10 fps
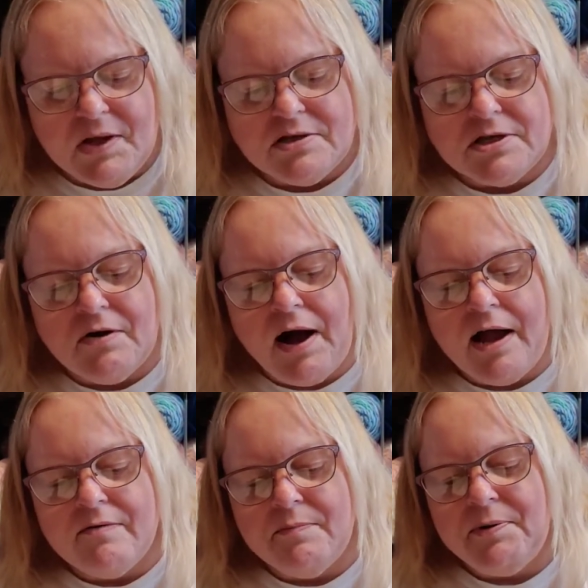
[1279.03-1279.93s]
So
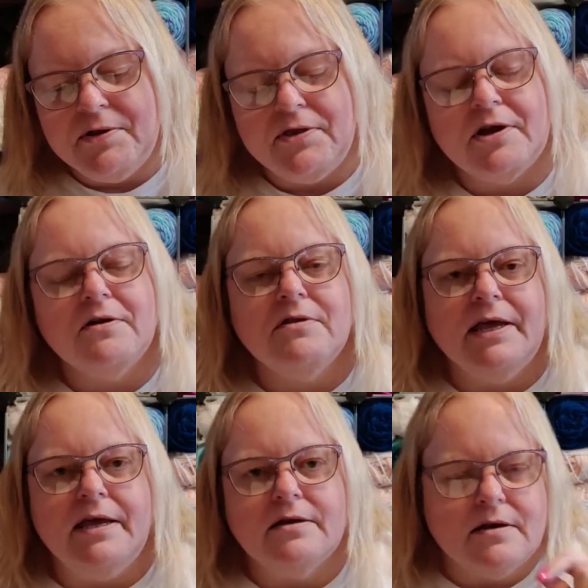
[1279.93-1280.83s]
I will put their
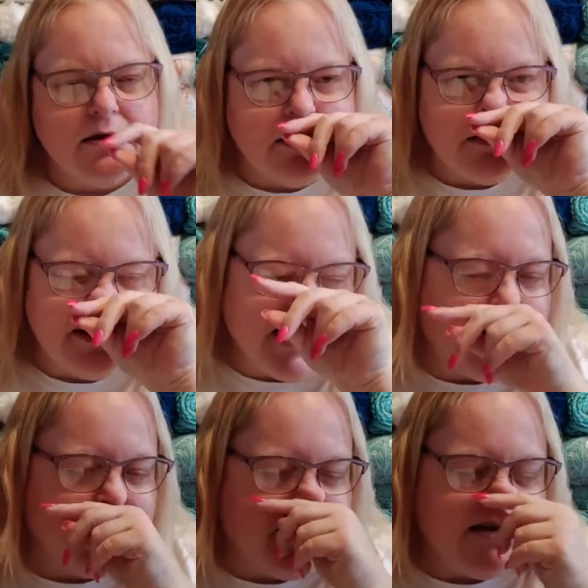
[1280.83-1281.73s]
link
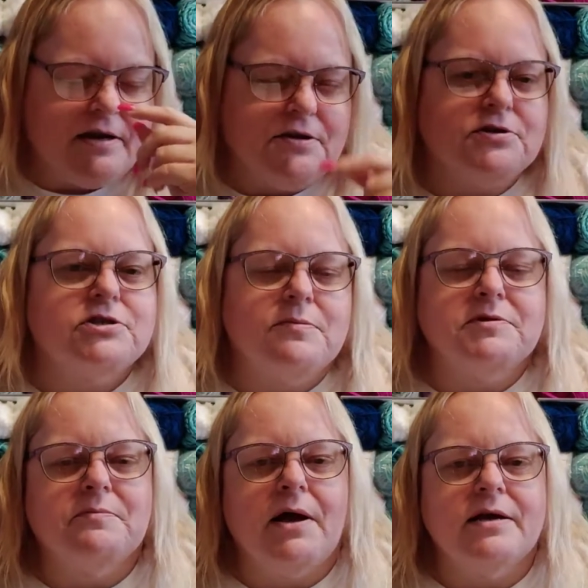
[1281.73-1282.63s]
down in the
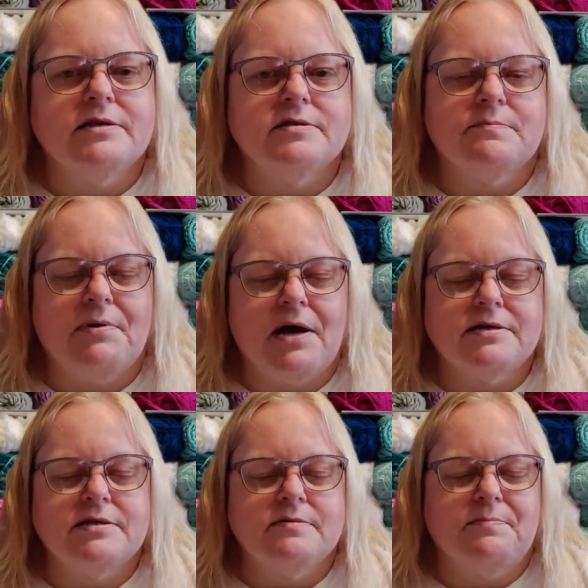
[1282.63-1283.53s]
description
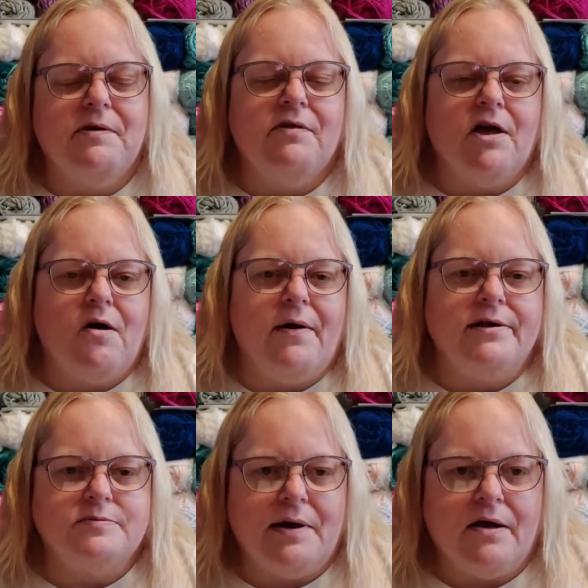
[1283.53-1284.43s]
box below
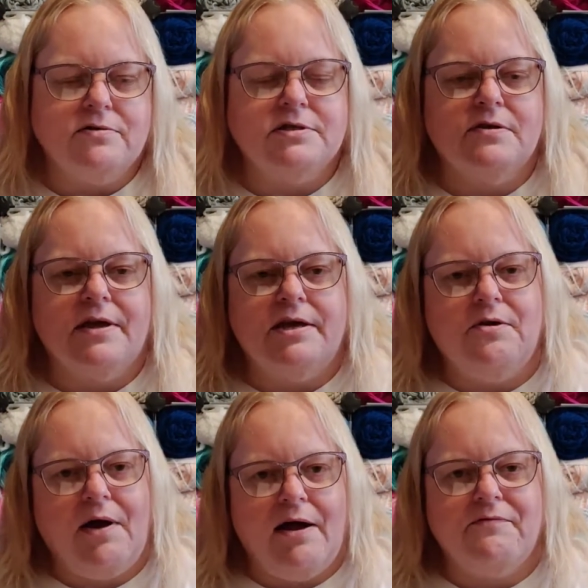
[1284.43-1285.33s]
as well, so that
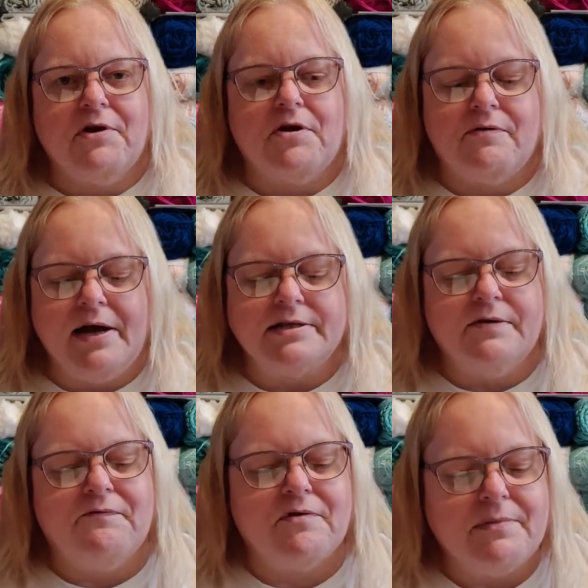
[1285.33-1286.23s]
you have the correct
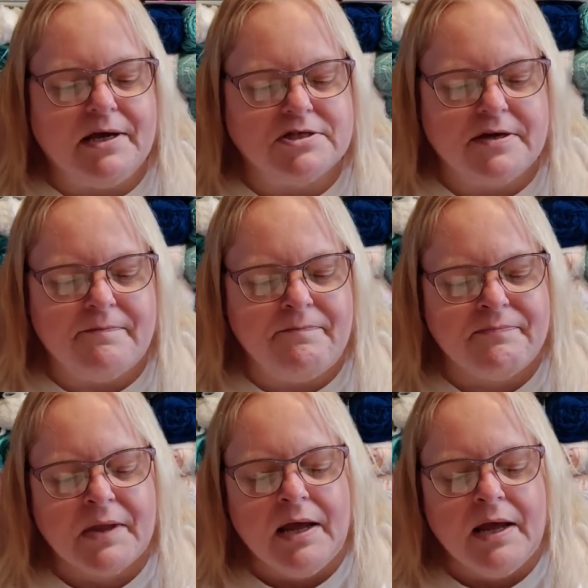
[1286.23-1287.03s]
information.